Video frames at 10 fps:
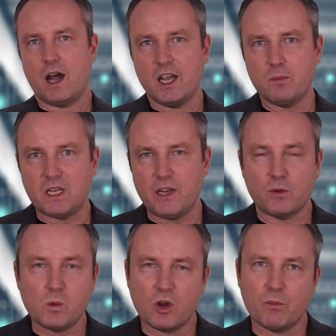I believe it
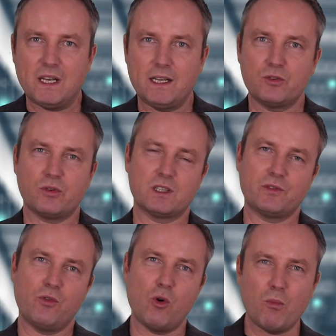will completely
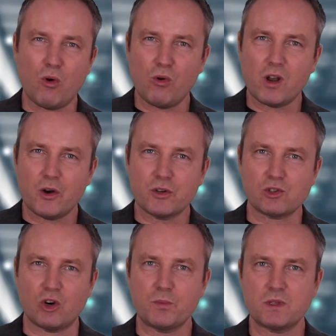transform all our
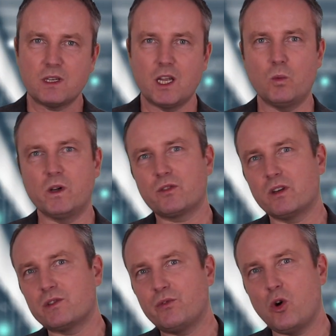jobs, it will
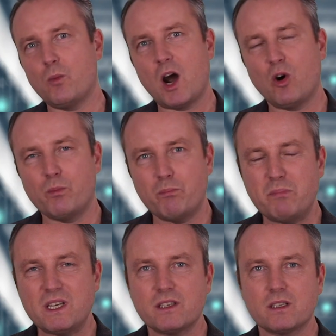transform how
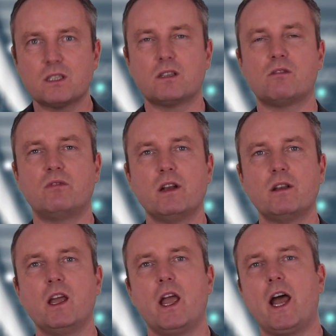businesses are
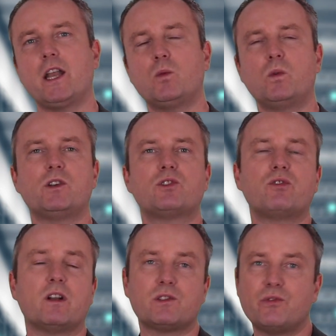run, and it will
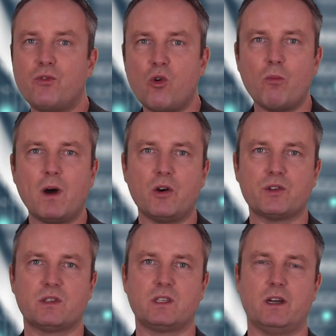transform our
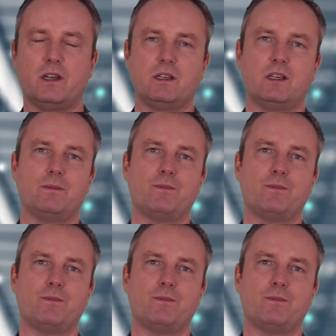society.